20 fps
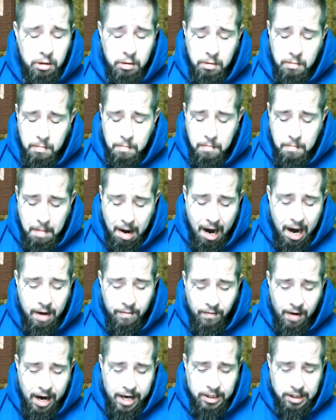My
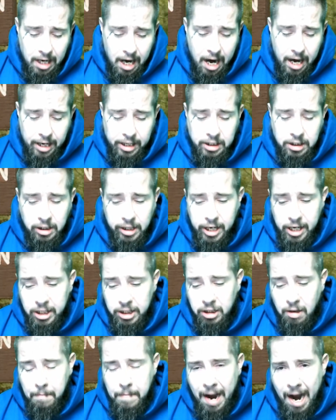advice, honestly, is
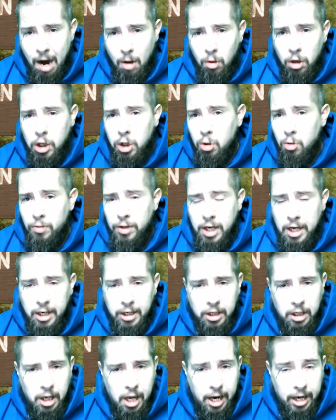to power through the
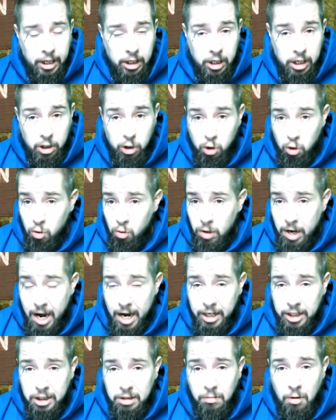incline. Do
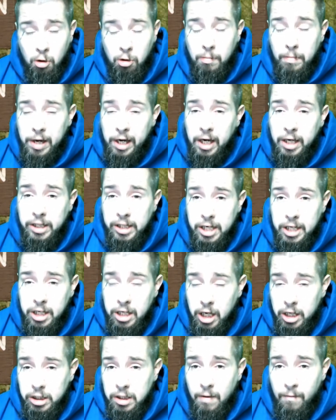not smoke because it
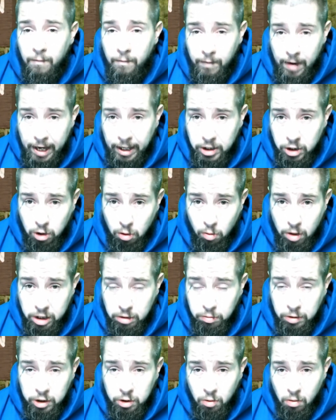does affect your
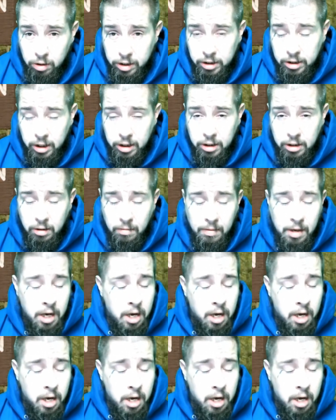respiratory system.